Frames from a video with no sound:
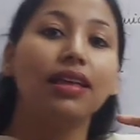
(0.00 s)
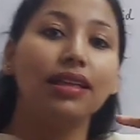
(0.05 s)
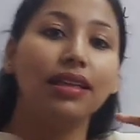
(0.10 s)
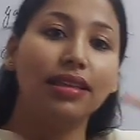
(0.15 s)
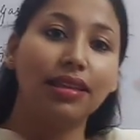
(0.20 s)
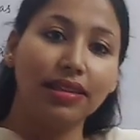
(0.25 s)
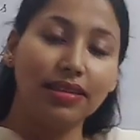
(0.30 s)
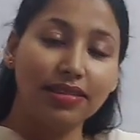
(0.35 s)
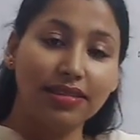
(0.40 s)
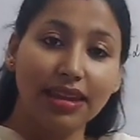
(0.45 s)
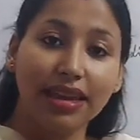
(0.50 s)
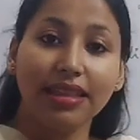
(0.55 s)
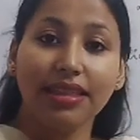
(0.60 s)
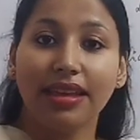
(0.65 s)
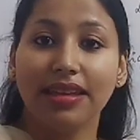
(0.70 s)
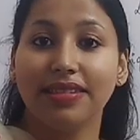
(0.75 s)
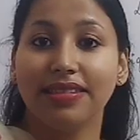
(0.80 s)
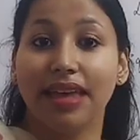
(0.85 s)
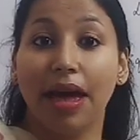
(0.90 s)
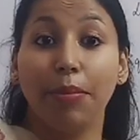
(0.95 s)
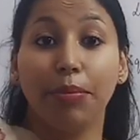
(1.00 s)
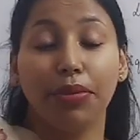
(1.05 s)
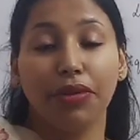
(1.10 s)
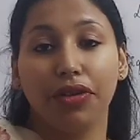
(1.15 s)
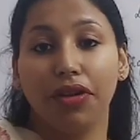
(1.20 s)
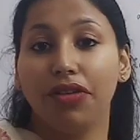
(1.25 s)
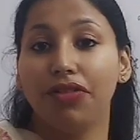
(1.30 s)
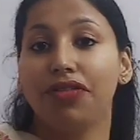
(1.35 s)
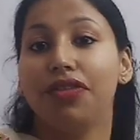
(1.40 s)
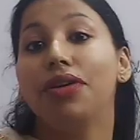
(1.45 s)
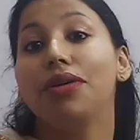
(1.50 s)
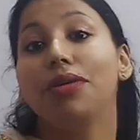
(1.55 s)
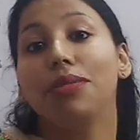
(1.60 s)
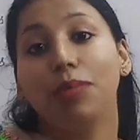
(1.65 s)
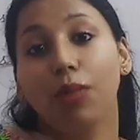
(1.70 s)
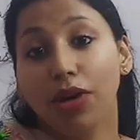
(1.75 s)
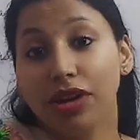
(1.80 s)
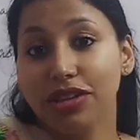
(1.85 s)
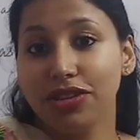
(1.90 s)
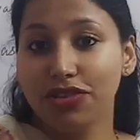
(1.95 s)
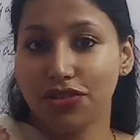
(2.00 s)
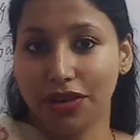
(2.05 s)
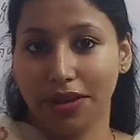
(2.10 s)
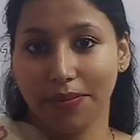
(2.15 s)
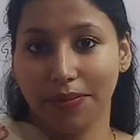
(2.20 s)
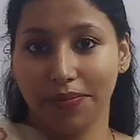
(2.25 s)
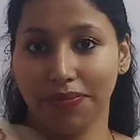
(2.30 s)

Let's take the example of moisture